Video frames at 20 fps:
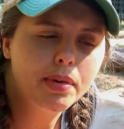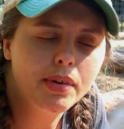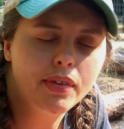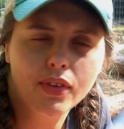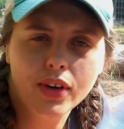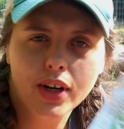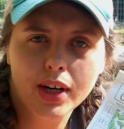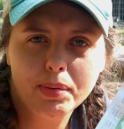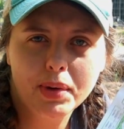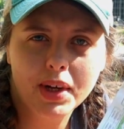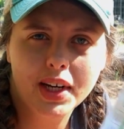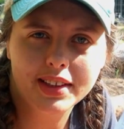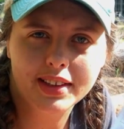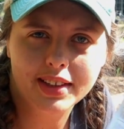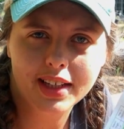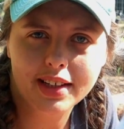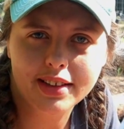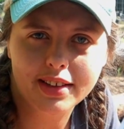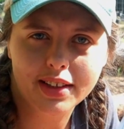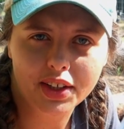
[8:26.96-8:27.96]
before anybody
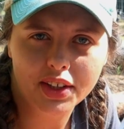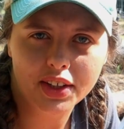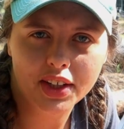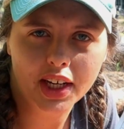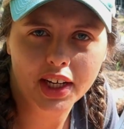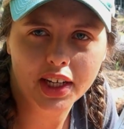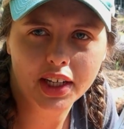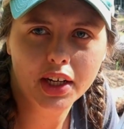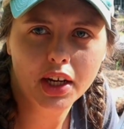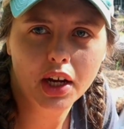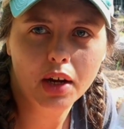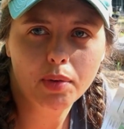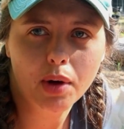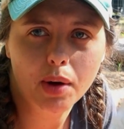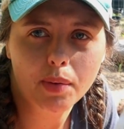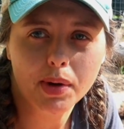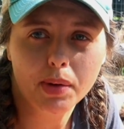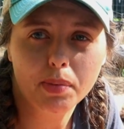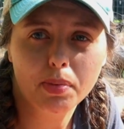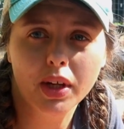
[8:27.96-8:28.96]
says anything
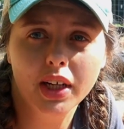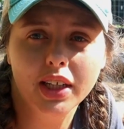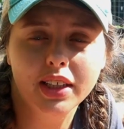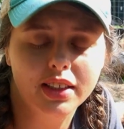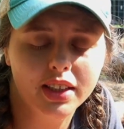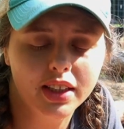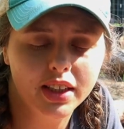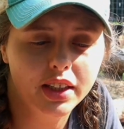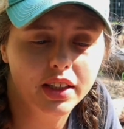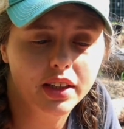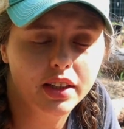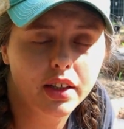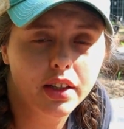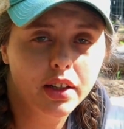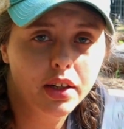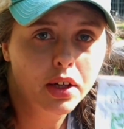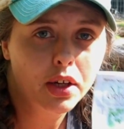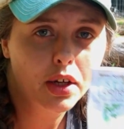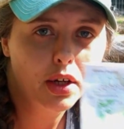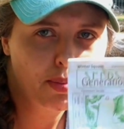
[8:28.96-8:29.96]
about me planting
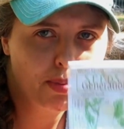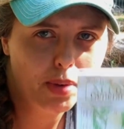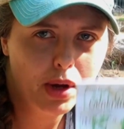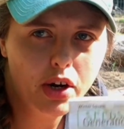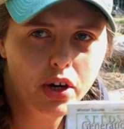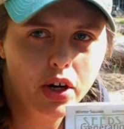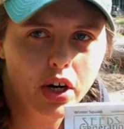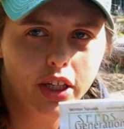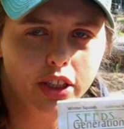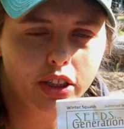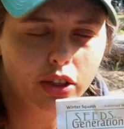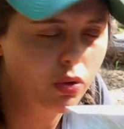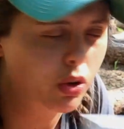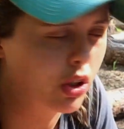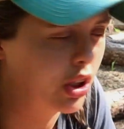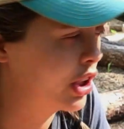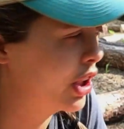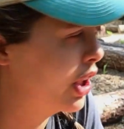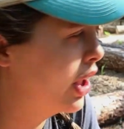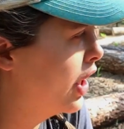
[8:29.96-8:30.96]
butternut
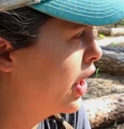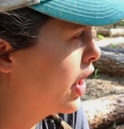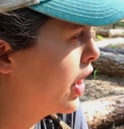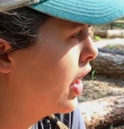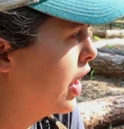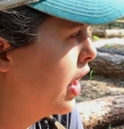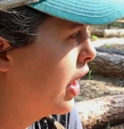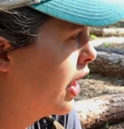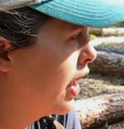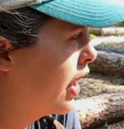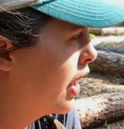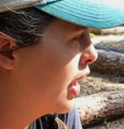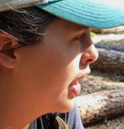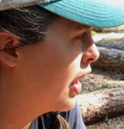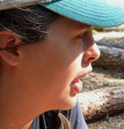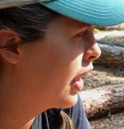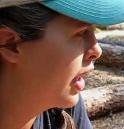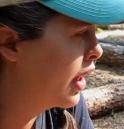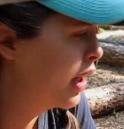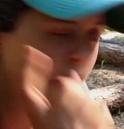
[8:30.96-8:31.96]
squash here,
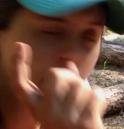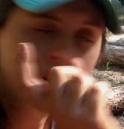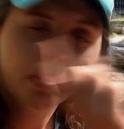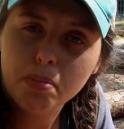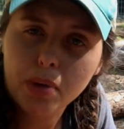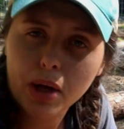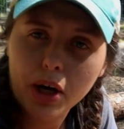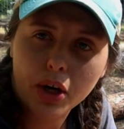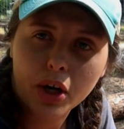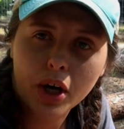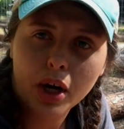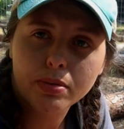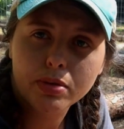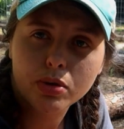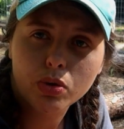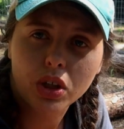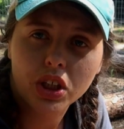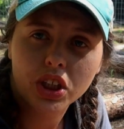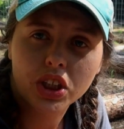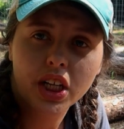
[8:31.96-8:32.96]
buttercup
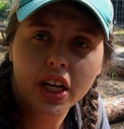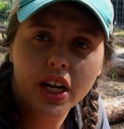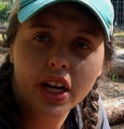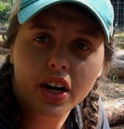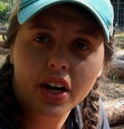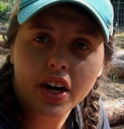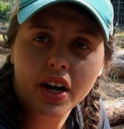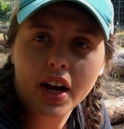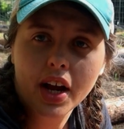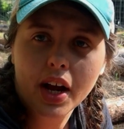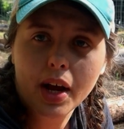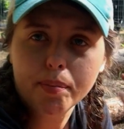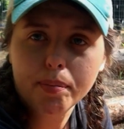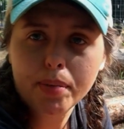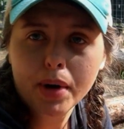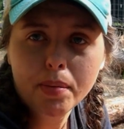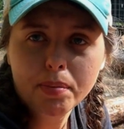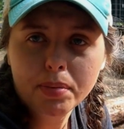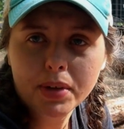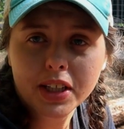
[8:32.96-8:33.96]
squash there, and
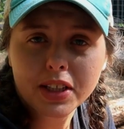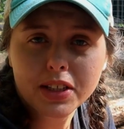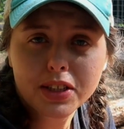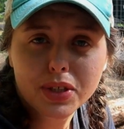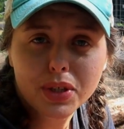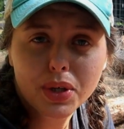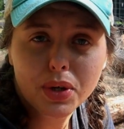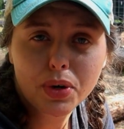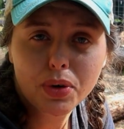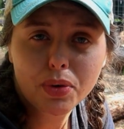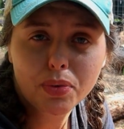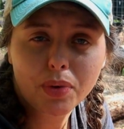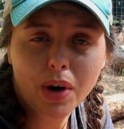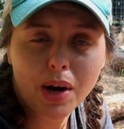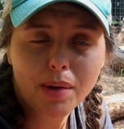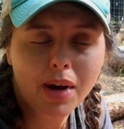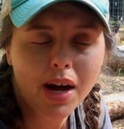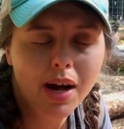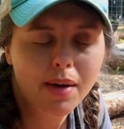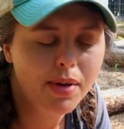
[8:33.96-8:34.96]
pumpkins
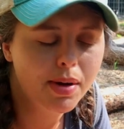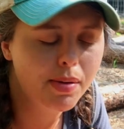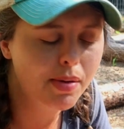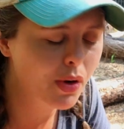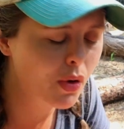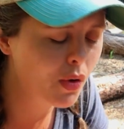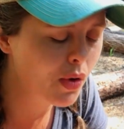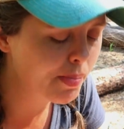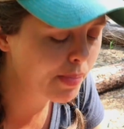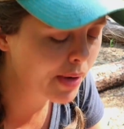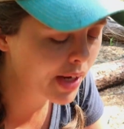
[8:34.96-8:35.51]
right behind me in my corn